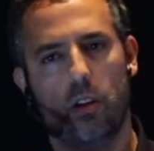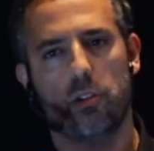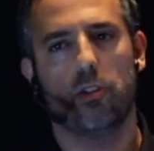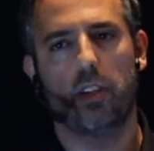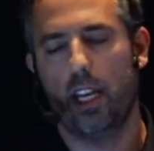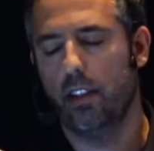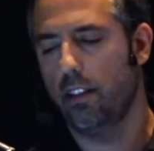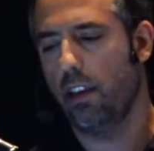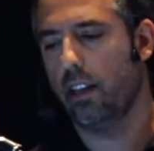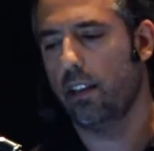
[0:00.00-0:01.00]
also can
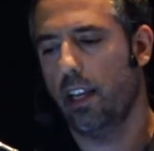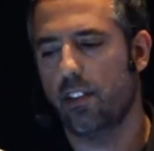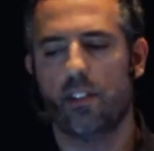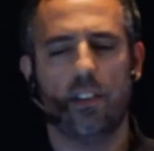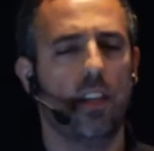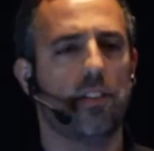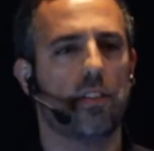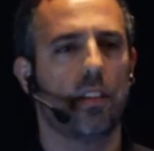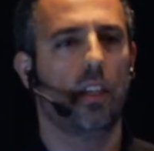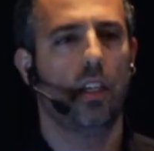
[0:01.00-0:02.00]
detect X S
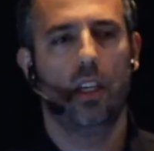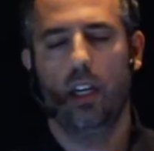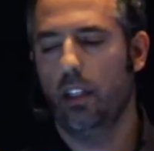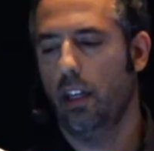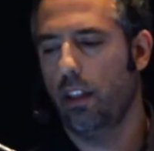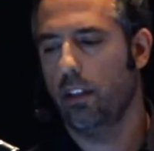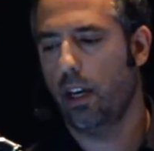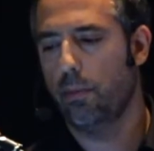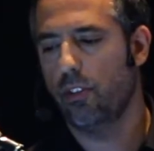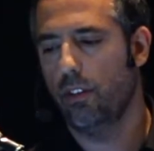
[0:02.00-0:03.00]
S and other
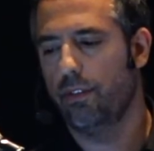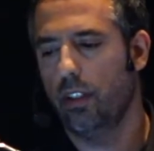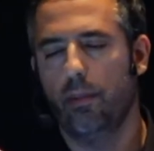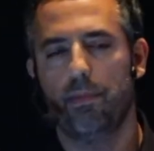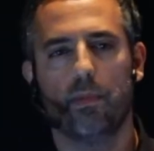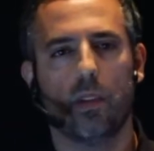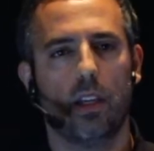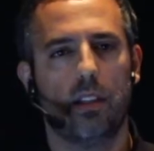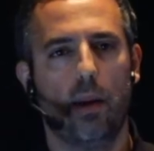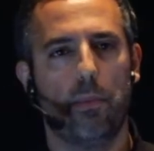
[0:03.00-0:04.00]
types of um,
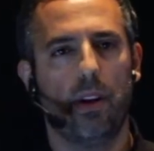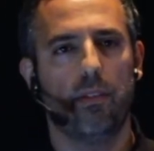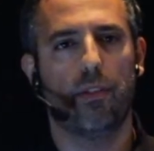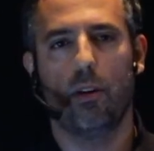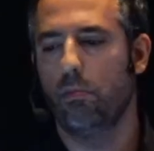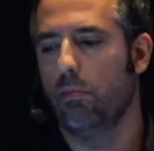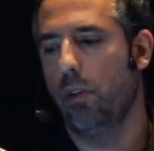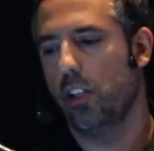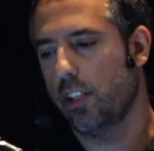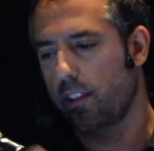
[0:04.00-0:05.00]
tampering from
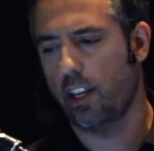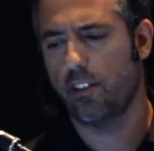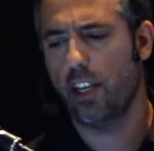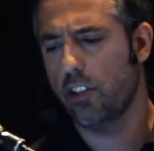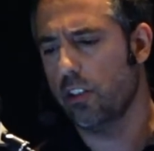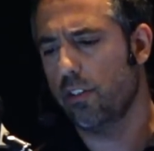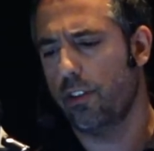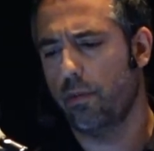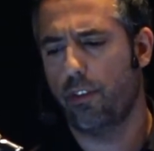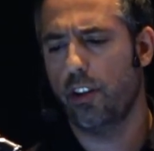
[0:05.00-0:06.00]
malicious extensions,
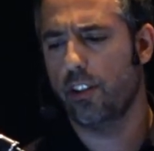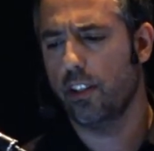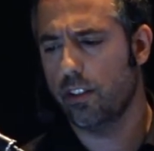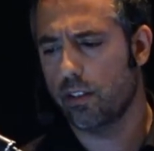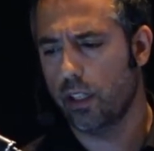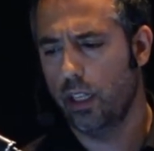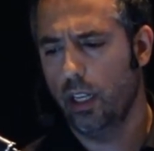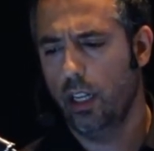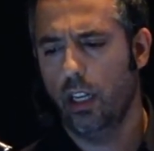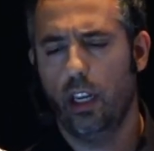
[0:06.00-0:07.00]
for, for instance.
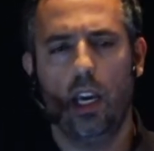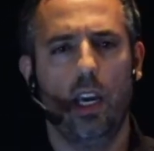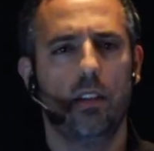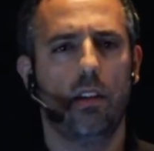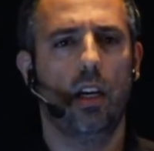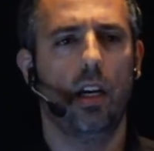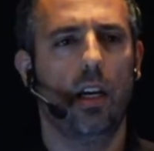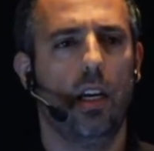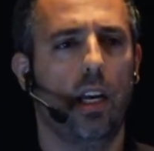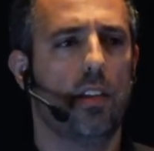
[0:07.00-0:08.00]
And
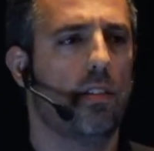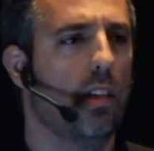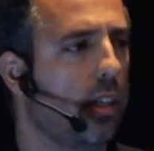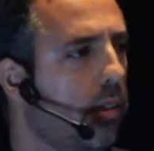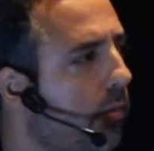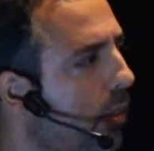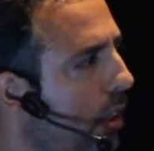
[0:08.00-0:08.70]
uh, it has the,